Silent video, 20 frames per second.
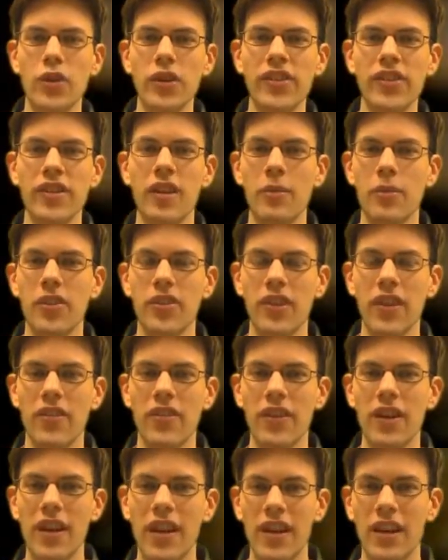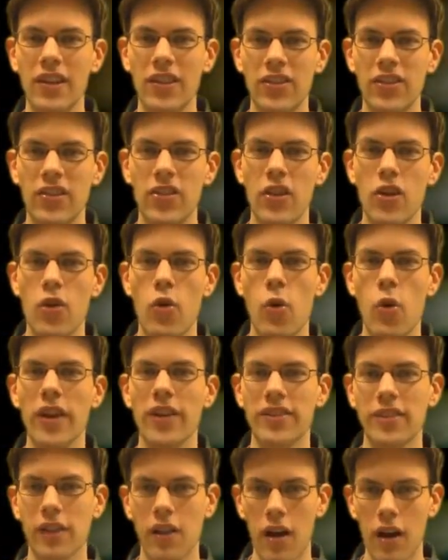reason number 7 is the
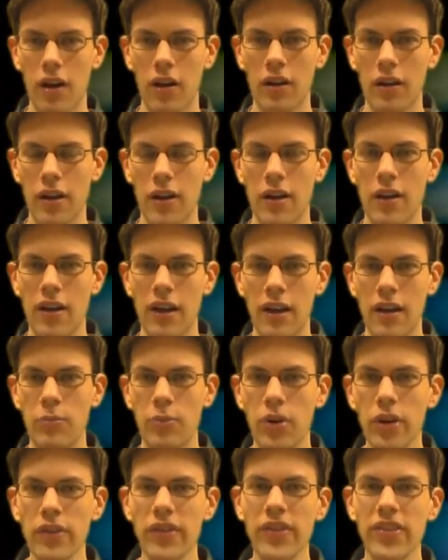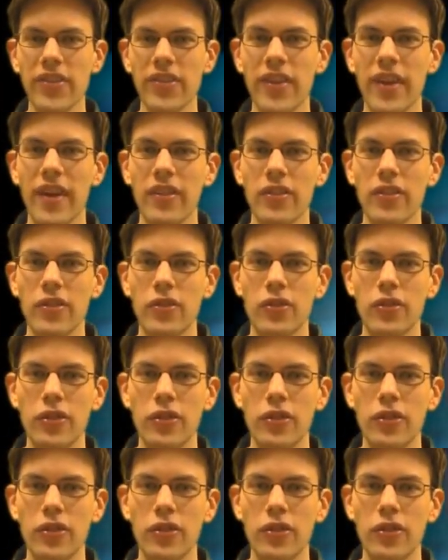quest log. In previous Assassin's